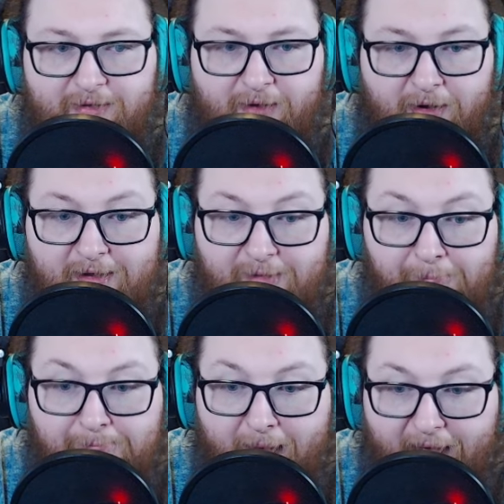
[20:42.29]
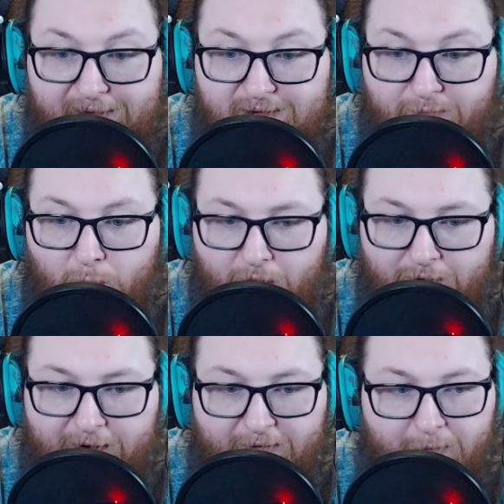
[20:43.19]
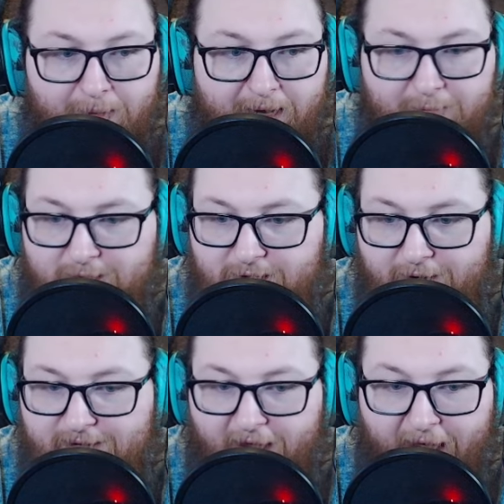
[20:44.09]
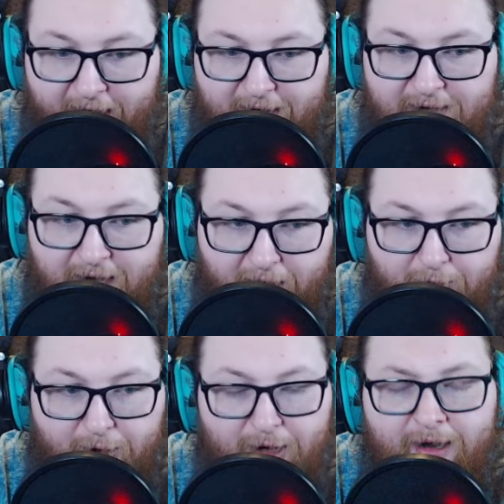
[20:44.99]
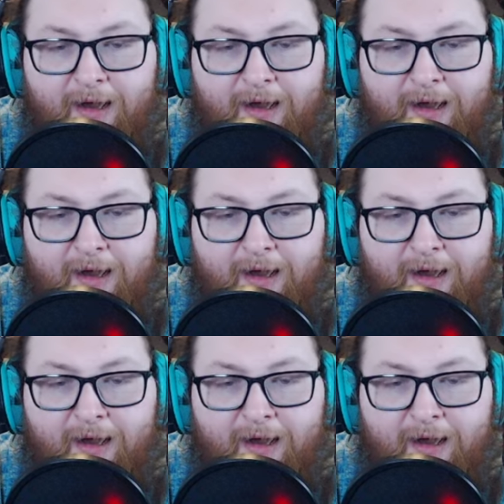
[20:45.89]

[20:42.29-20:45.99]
There is a massive wall here from Gamer's Choice at $1.